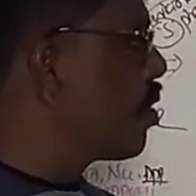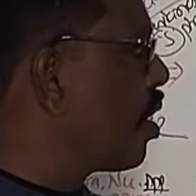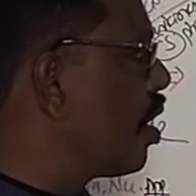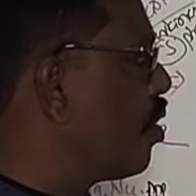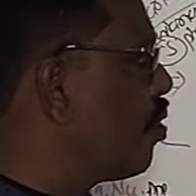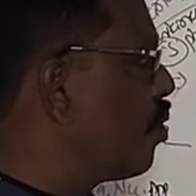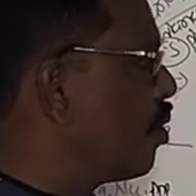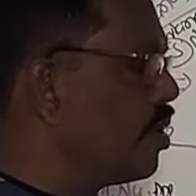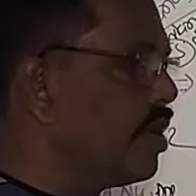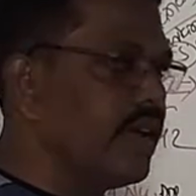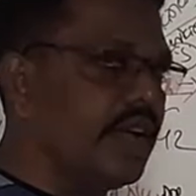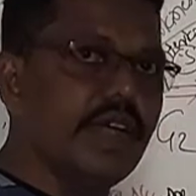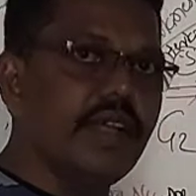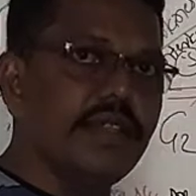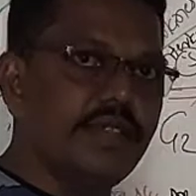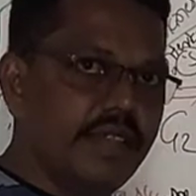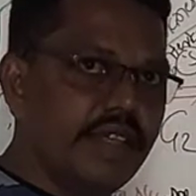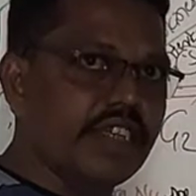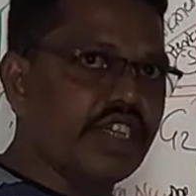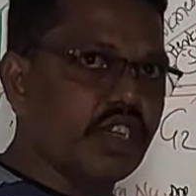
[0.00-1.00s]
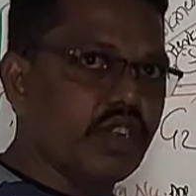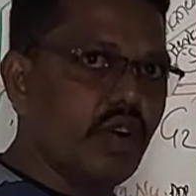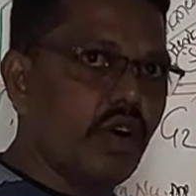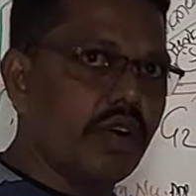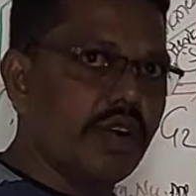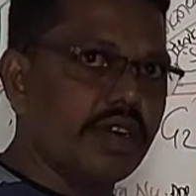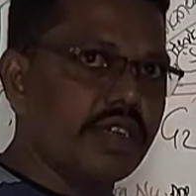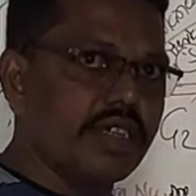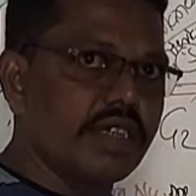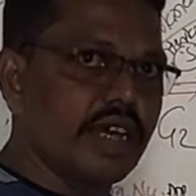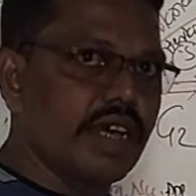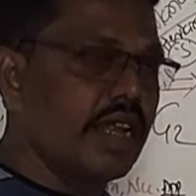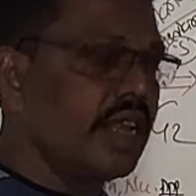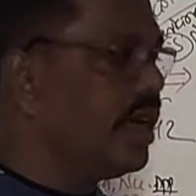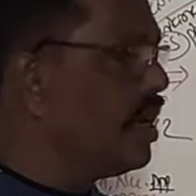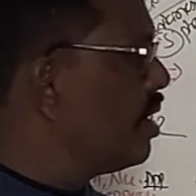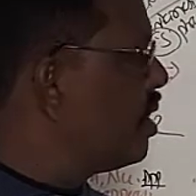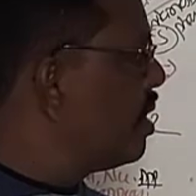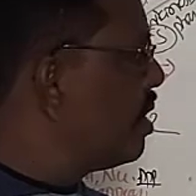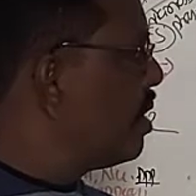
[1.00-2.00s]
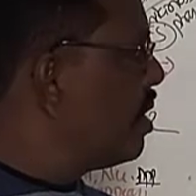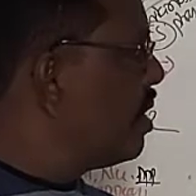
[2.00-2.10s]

to draw only this daughter cell.